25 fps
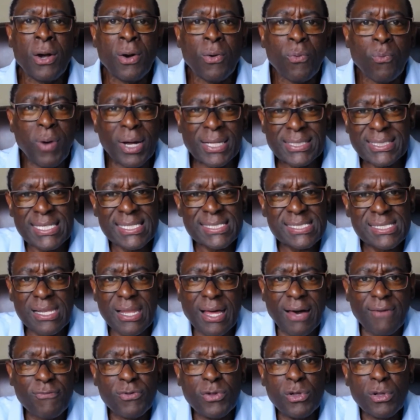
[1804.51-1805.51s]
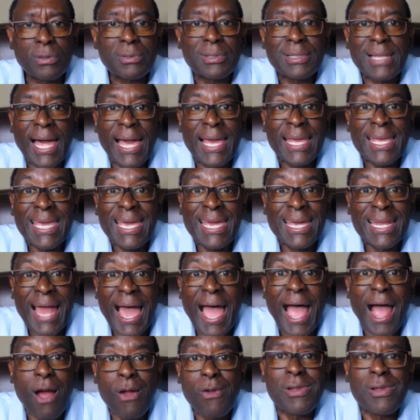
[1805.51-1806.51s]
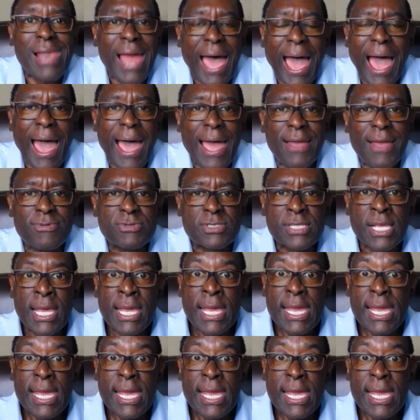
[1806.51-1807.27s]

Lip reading: What does love look like in our lives?